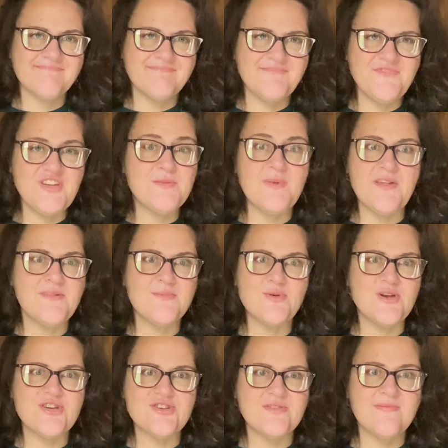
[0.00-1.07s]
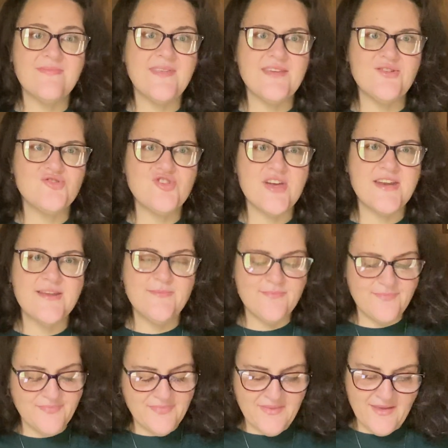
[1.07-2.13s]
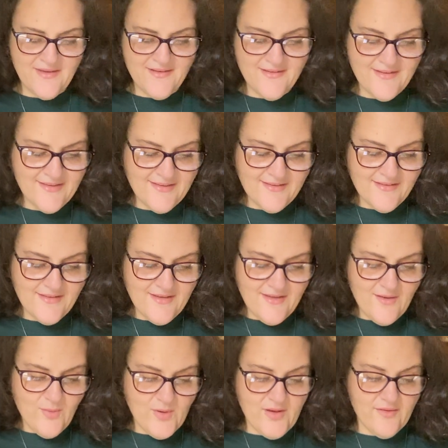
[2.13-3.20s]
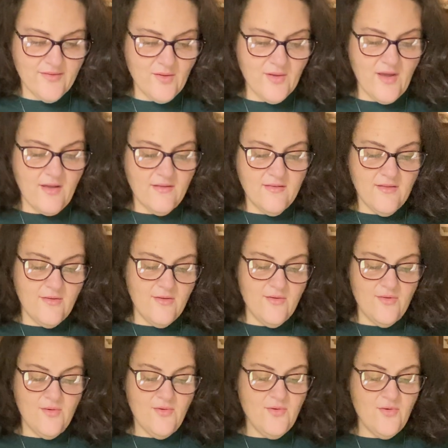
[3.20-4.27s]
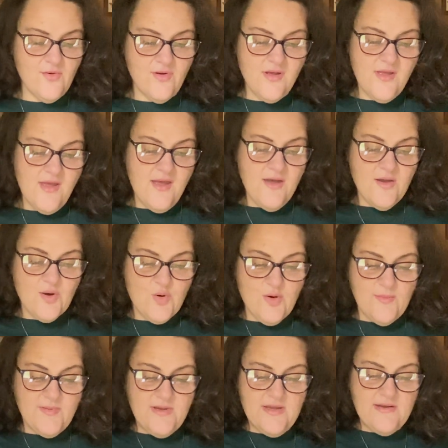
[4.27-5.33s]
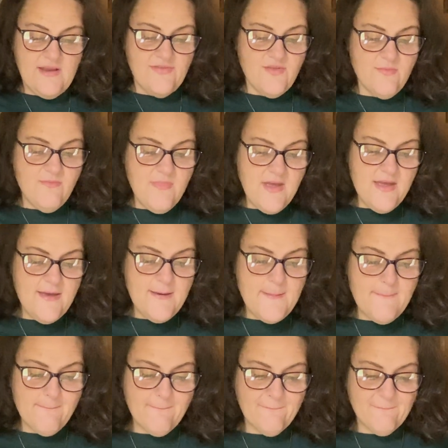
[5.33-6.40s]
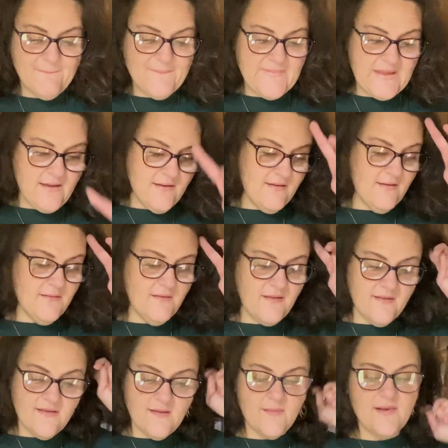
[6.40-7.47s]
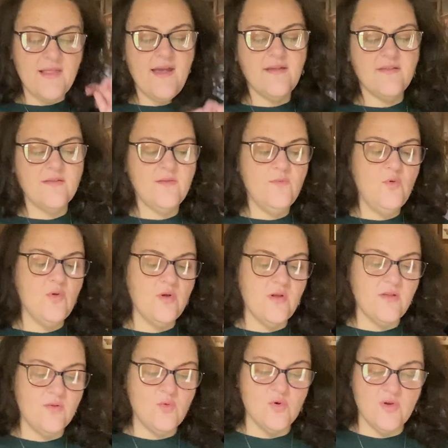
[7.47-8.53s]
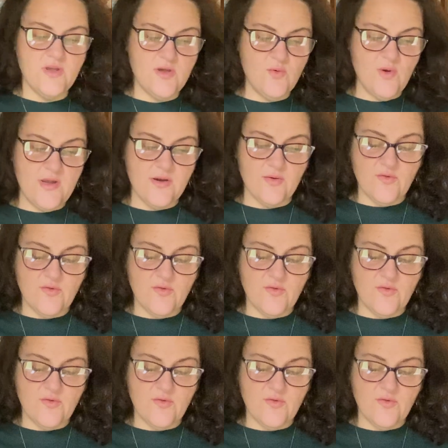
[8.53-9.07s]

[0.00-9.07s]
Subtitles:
she's my inspiration. Thank you, Janet. What else? Okay, so Cryptid at the Met. Let's see, my last is Quirky Quaker